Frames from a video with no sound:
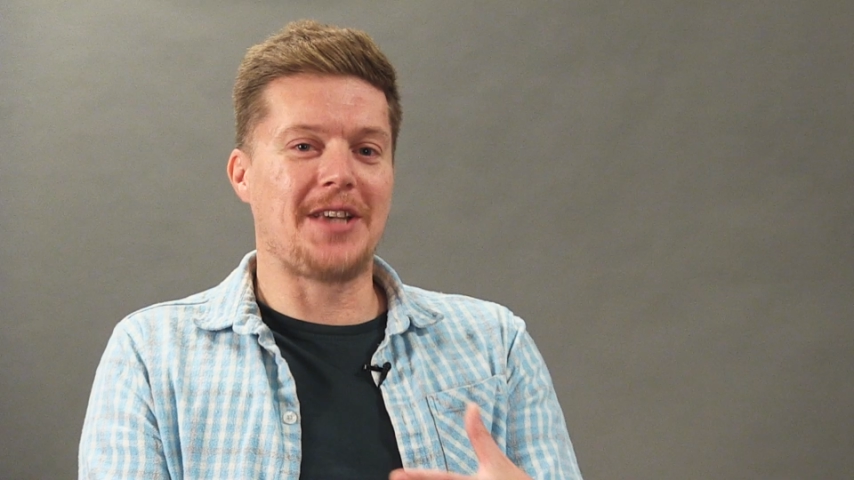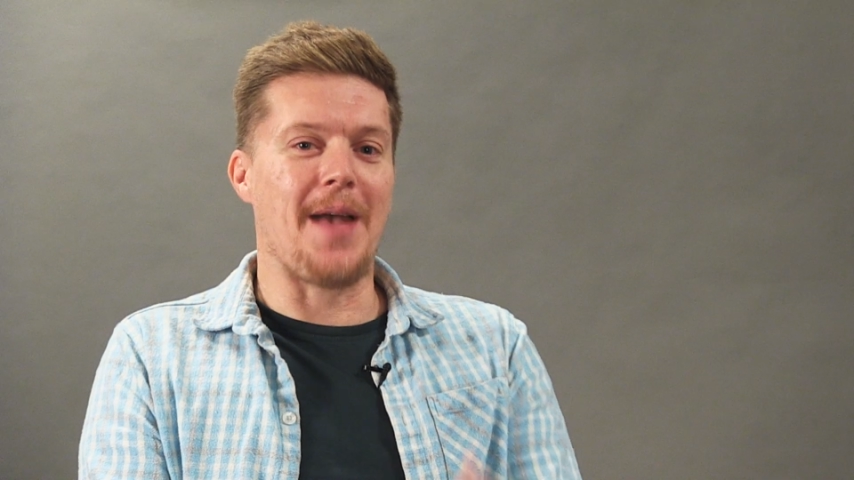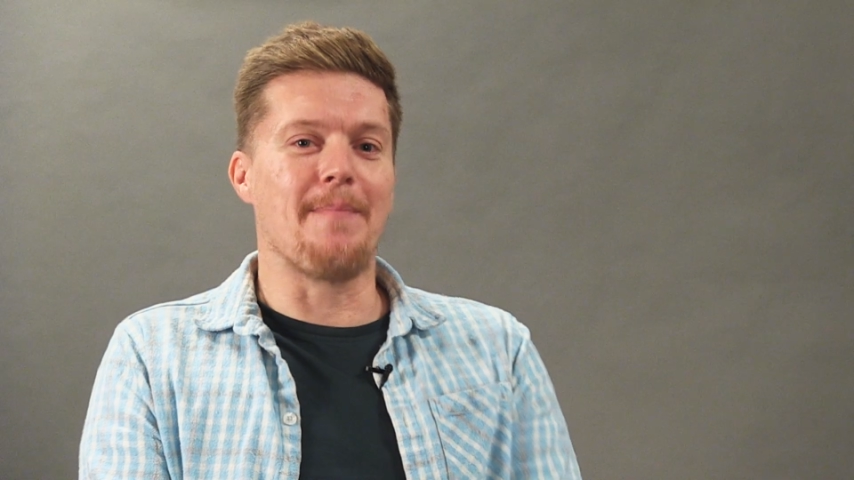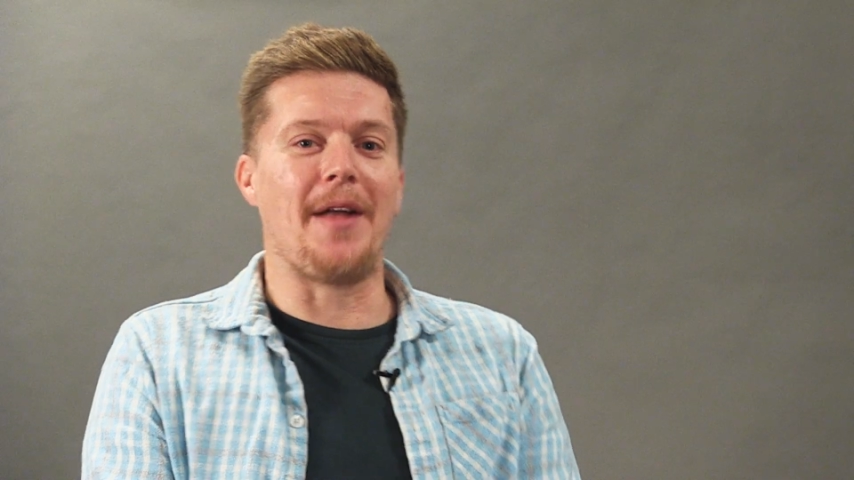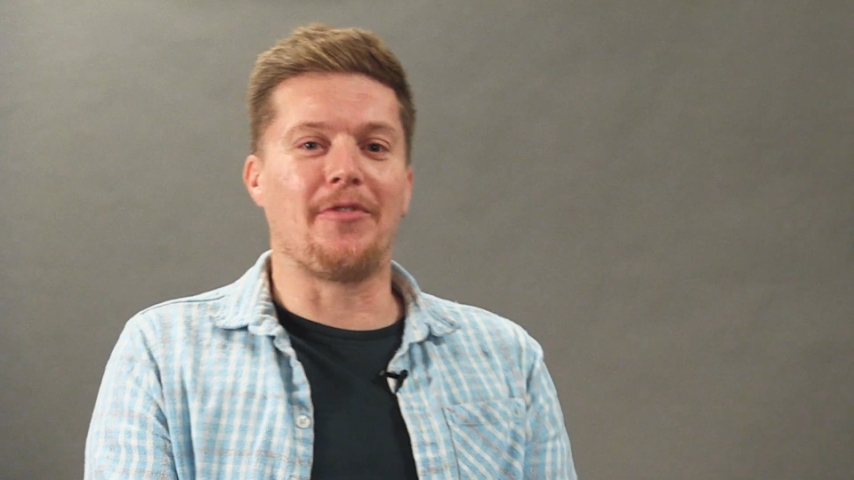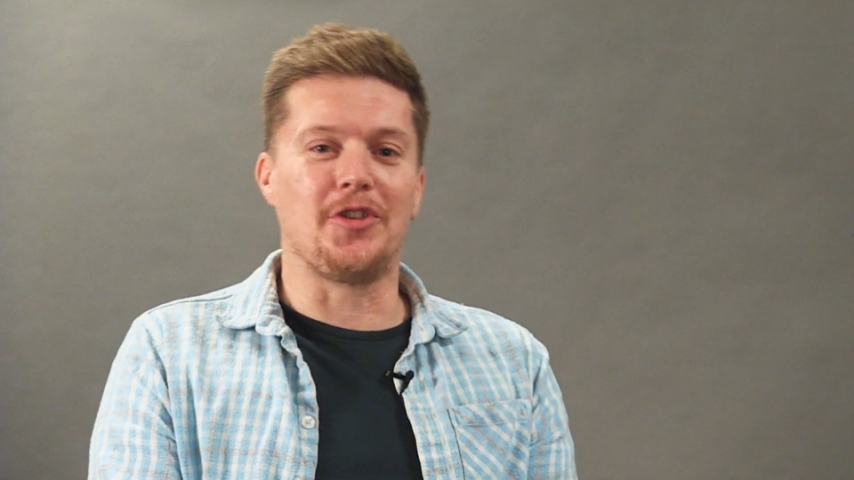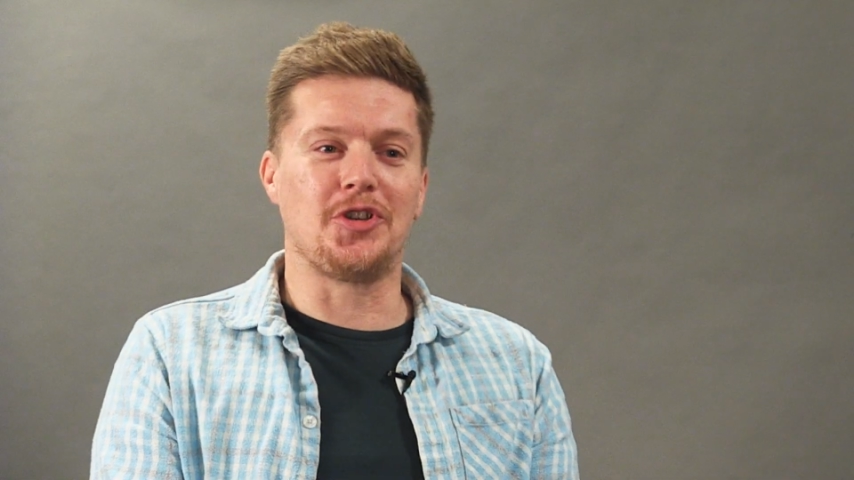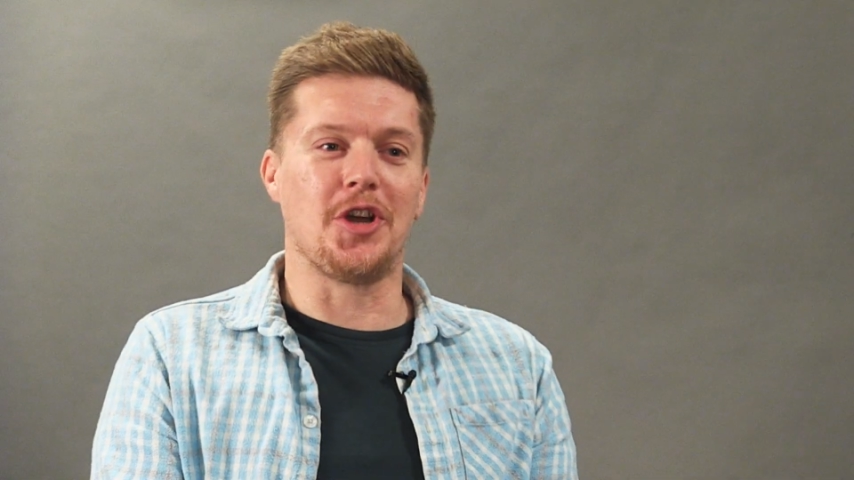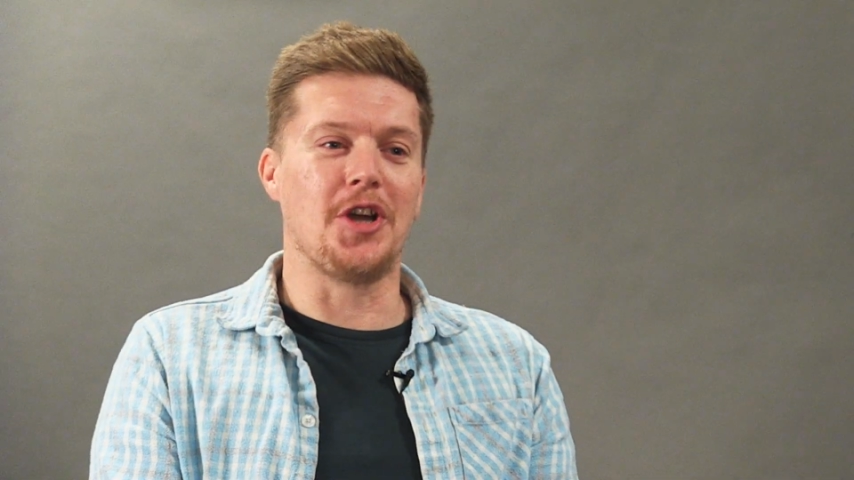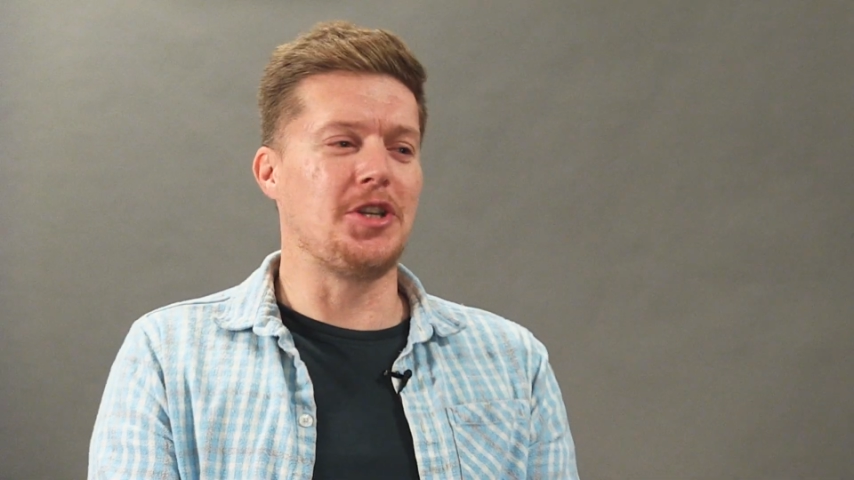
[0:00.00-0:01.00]
came back to the
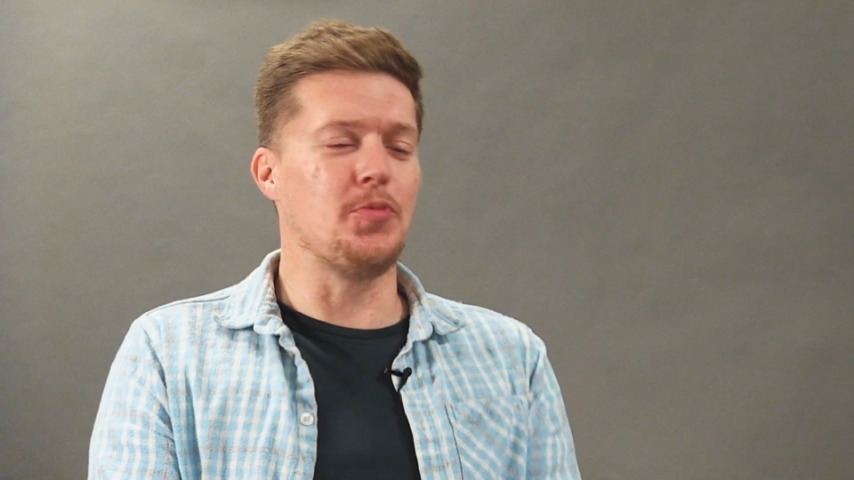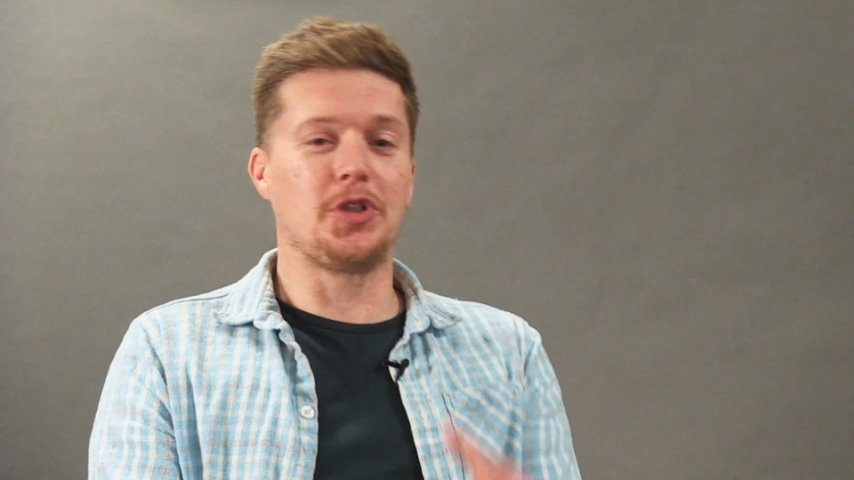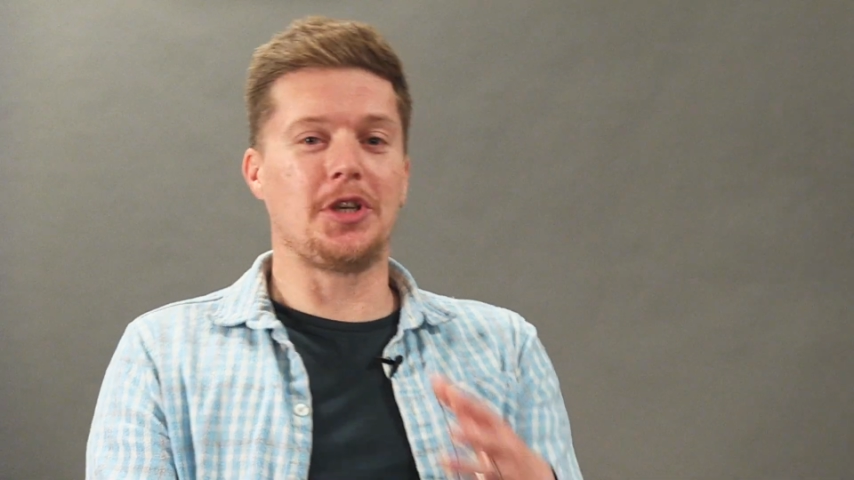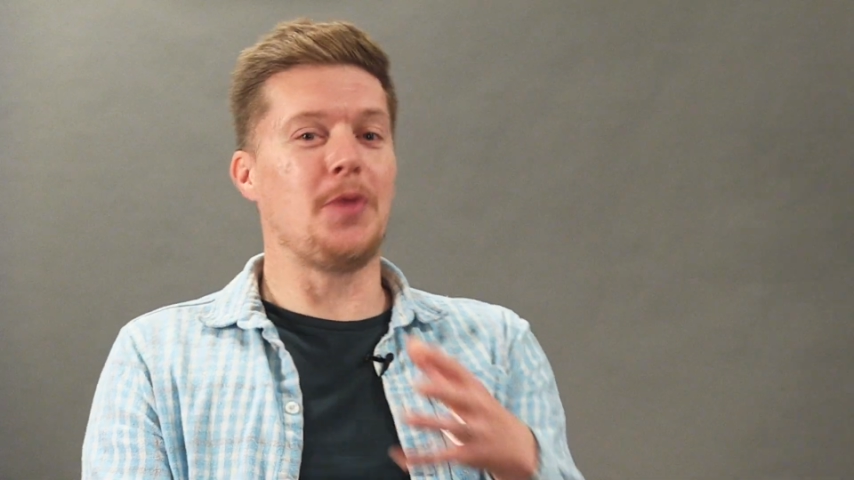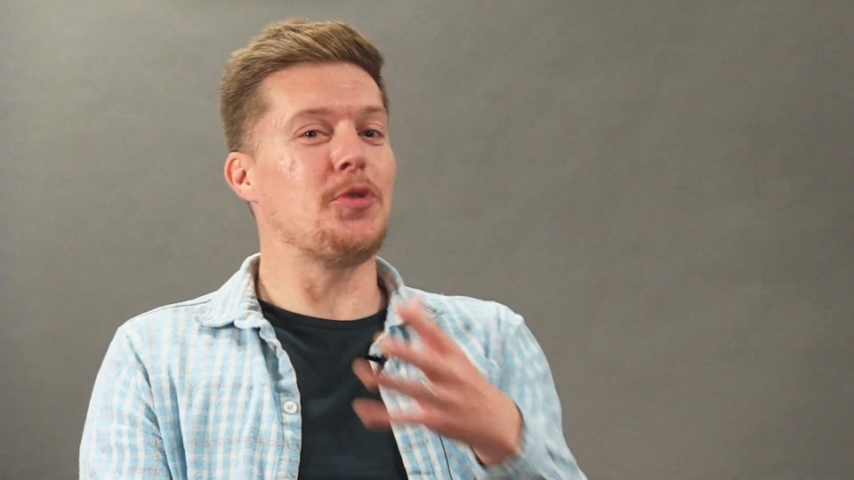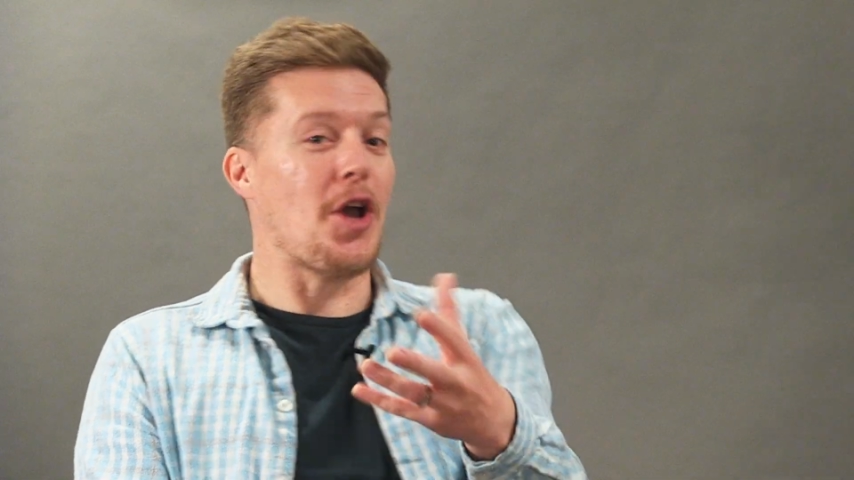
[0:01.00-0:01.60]
church, it was, it was